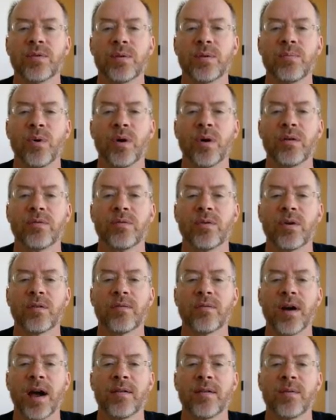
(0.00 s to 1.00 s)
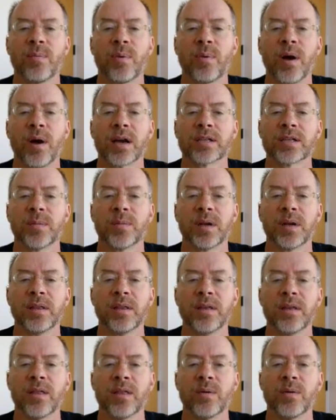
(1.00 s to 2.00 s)
3.45 approximately,
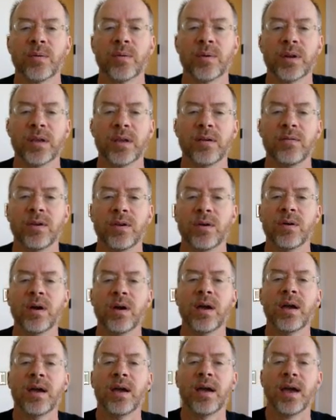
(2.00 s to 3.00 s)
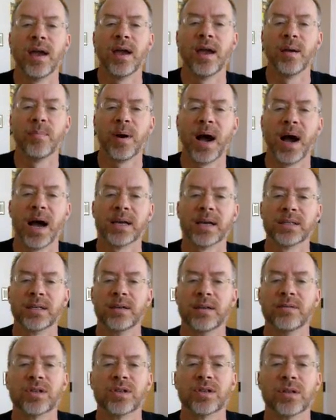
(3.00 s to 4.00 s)
and the other one would give you a
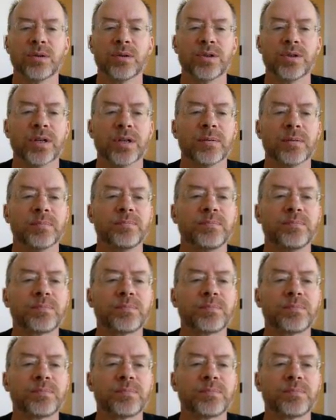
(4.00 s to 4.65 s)
positive solution.